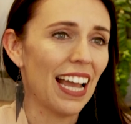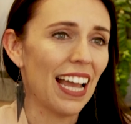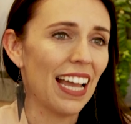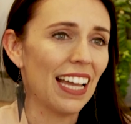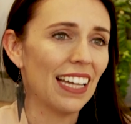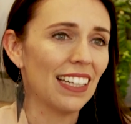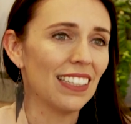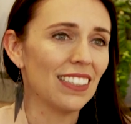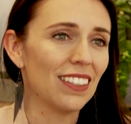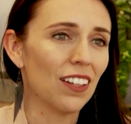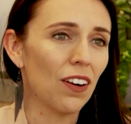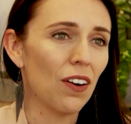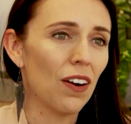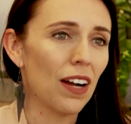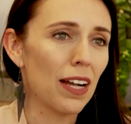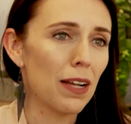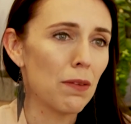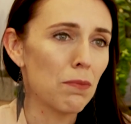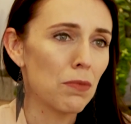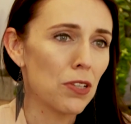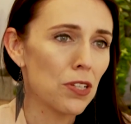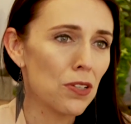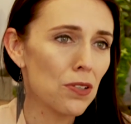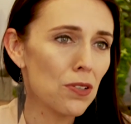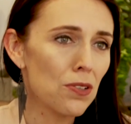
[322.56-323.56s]
And I
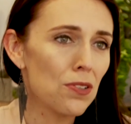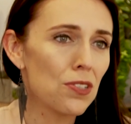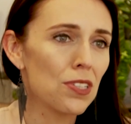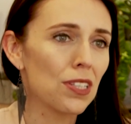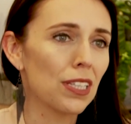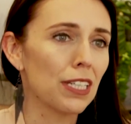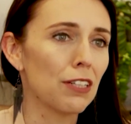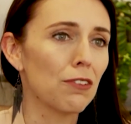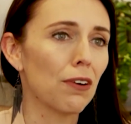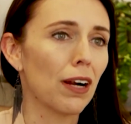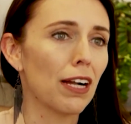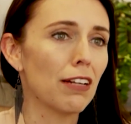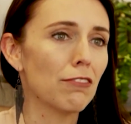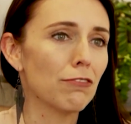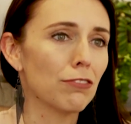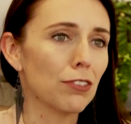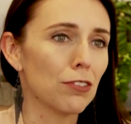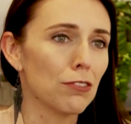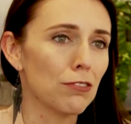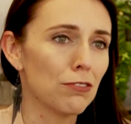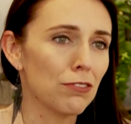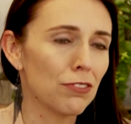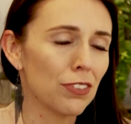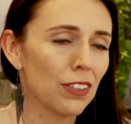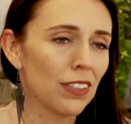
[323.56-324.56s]
am hugely
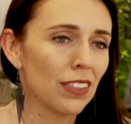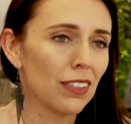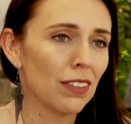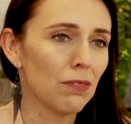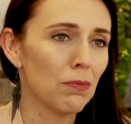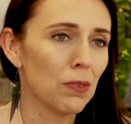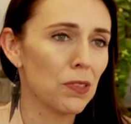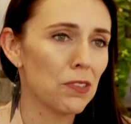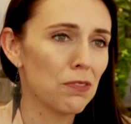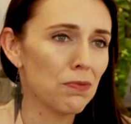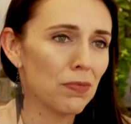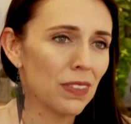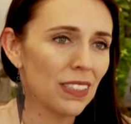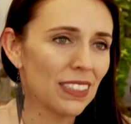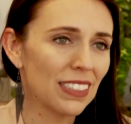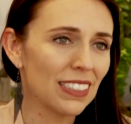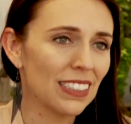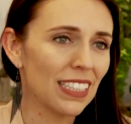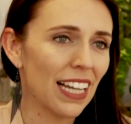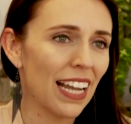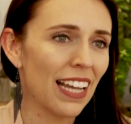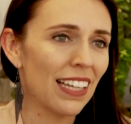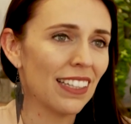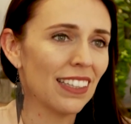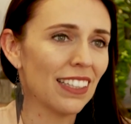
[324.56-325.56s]
grateful for the movements
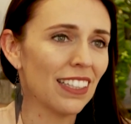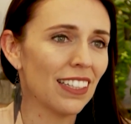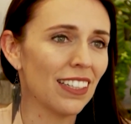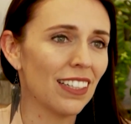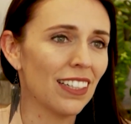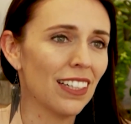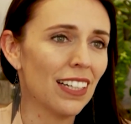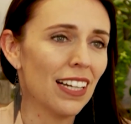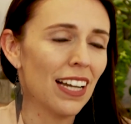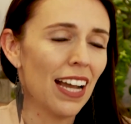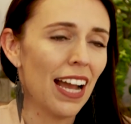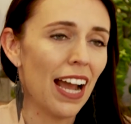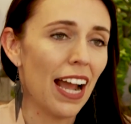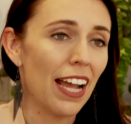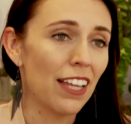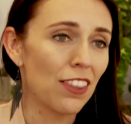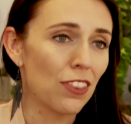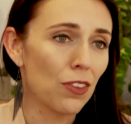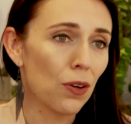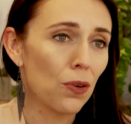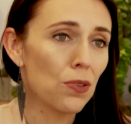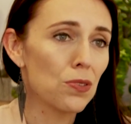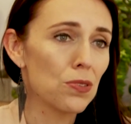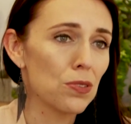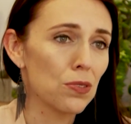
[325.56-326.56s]
and
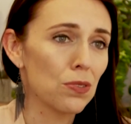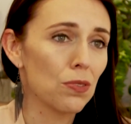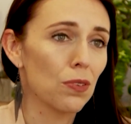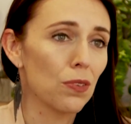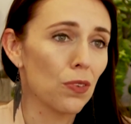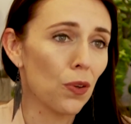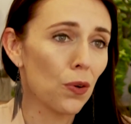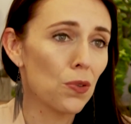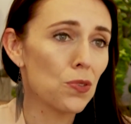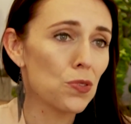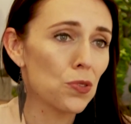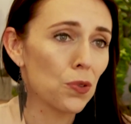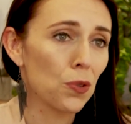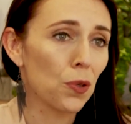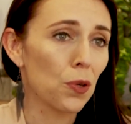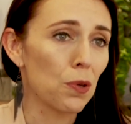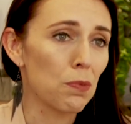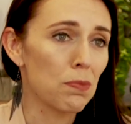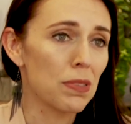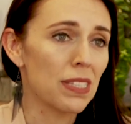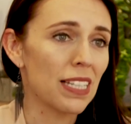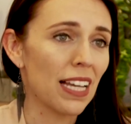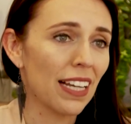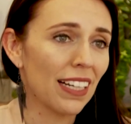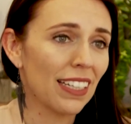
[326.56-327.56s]
those
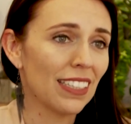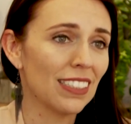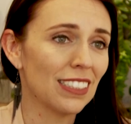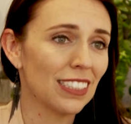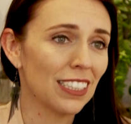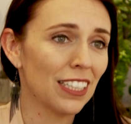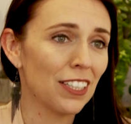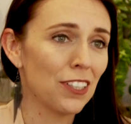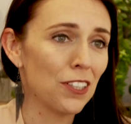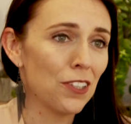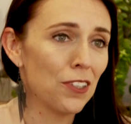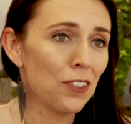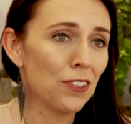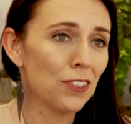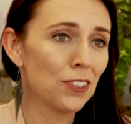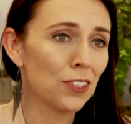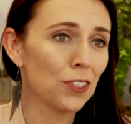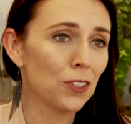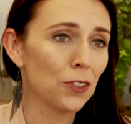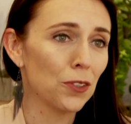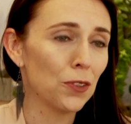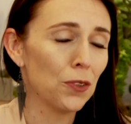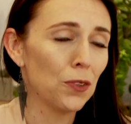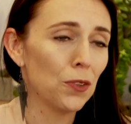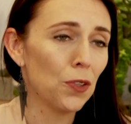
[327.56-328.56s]
groups that continue
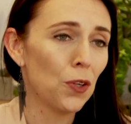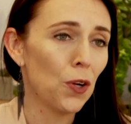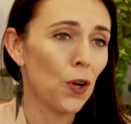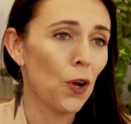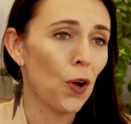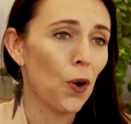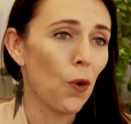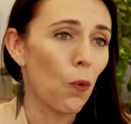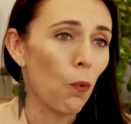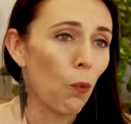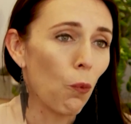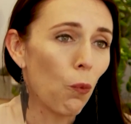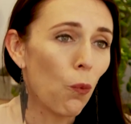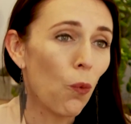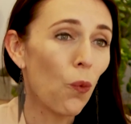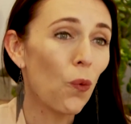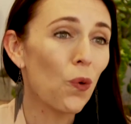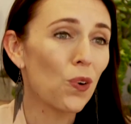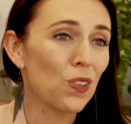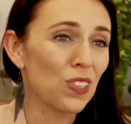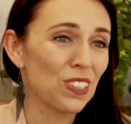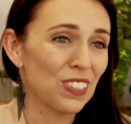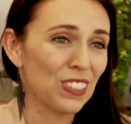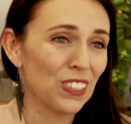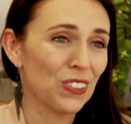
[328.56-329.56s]
to
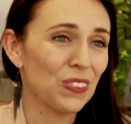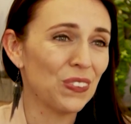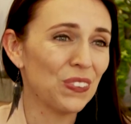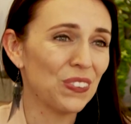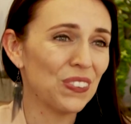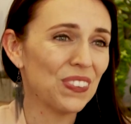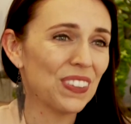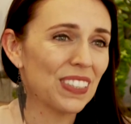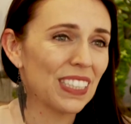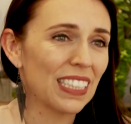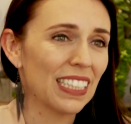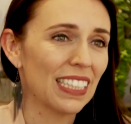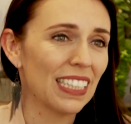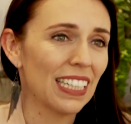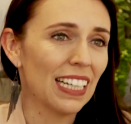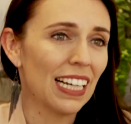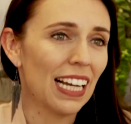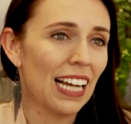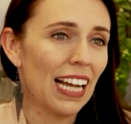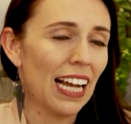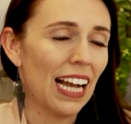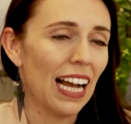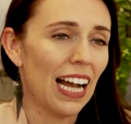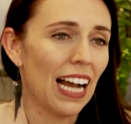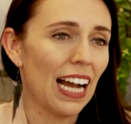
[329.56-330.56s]
walk the talk.
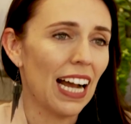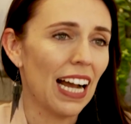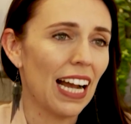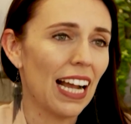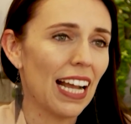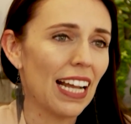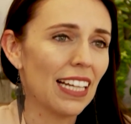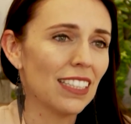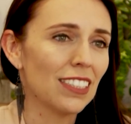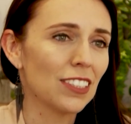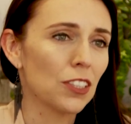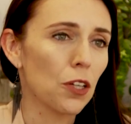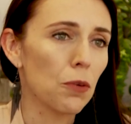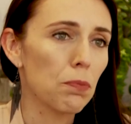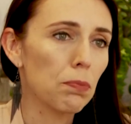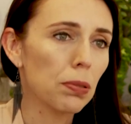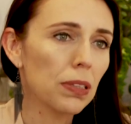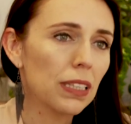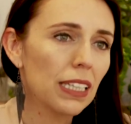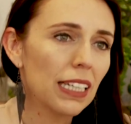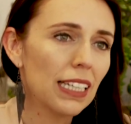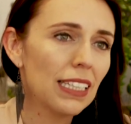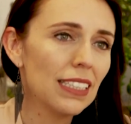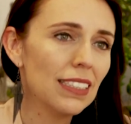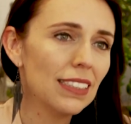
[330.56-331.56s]
And so
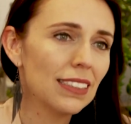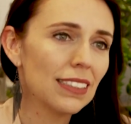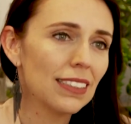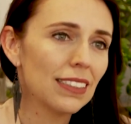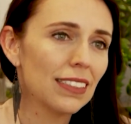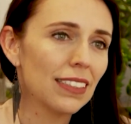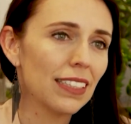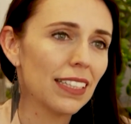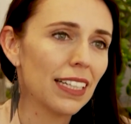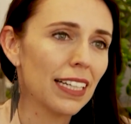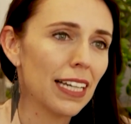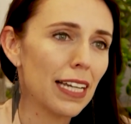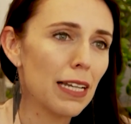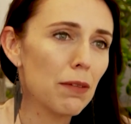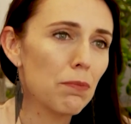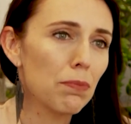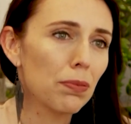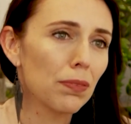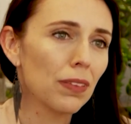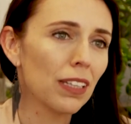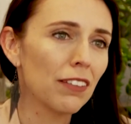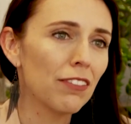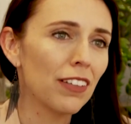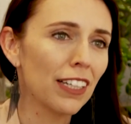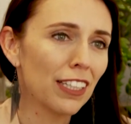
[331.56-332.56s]
please keep
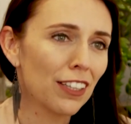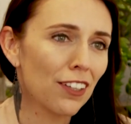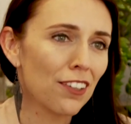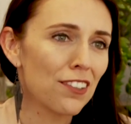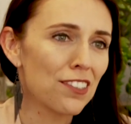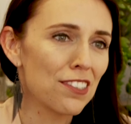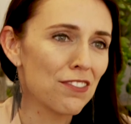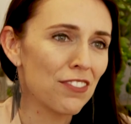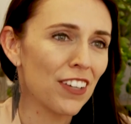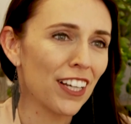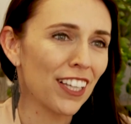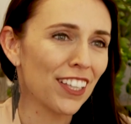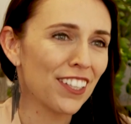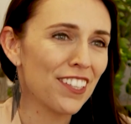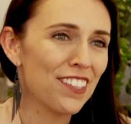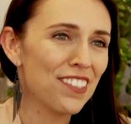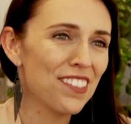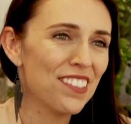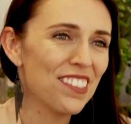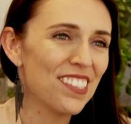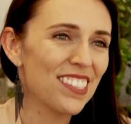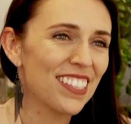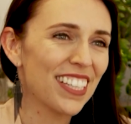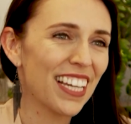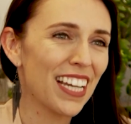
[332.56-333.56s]
living those
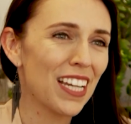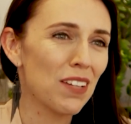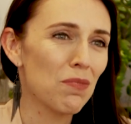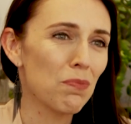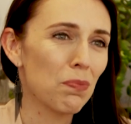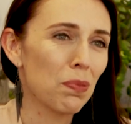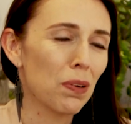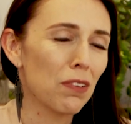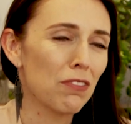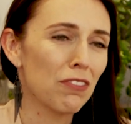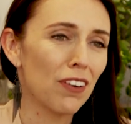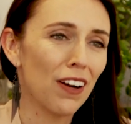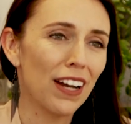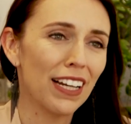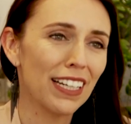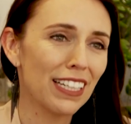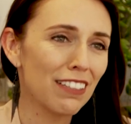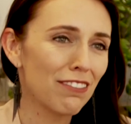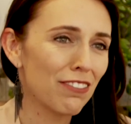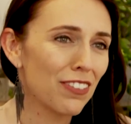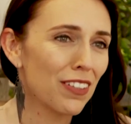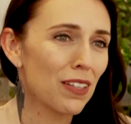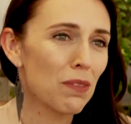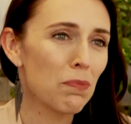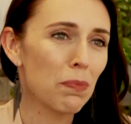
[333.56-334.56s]
values, keep providing
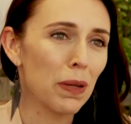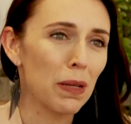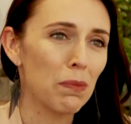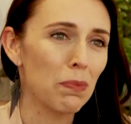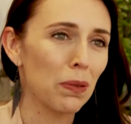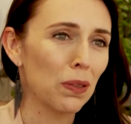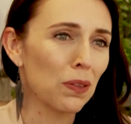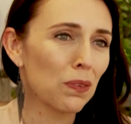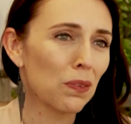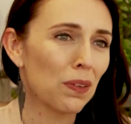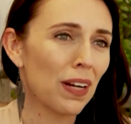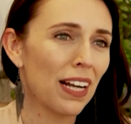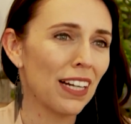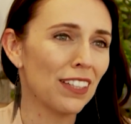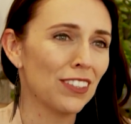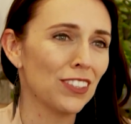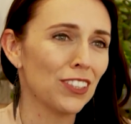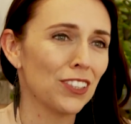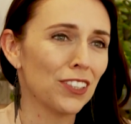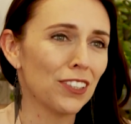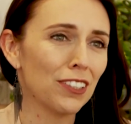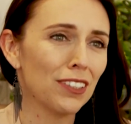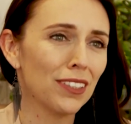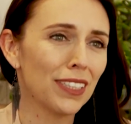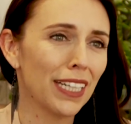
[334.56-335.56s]
for the people
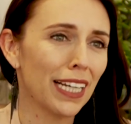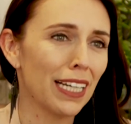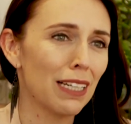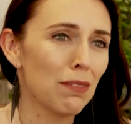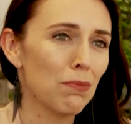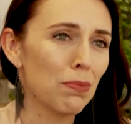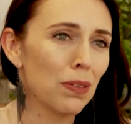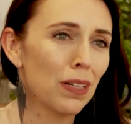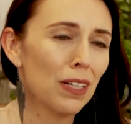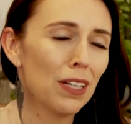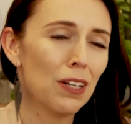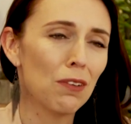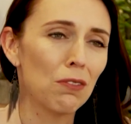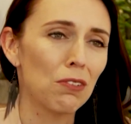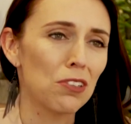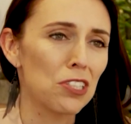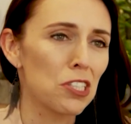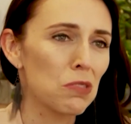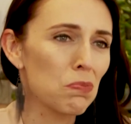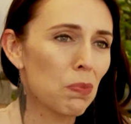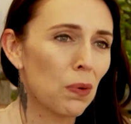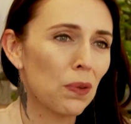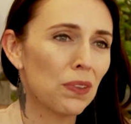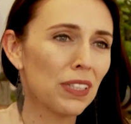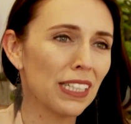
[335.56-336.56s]
around you, keep
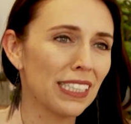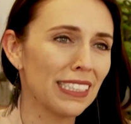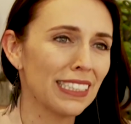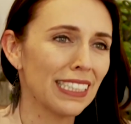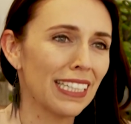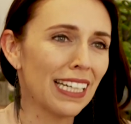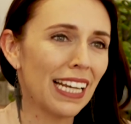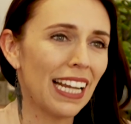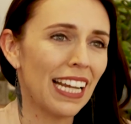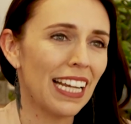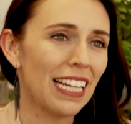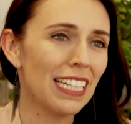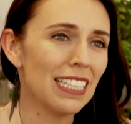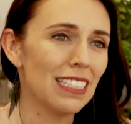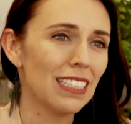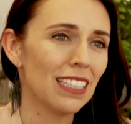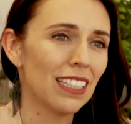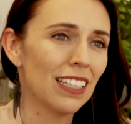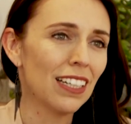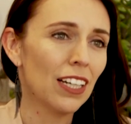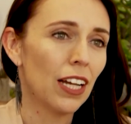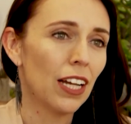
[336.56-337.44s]
responding to need.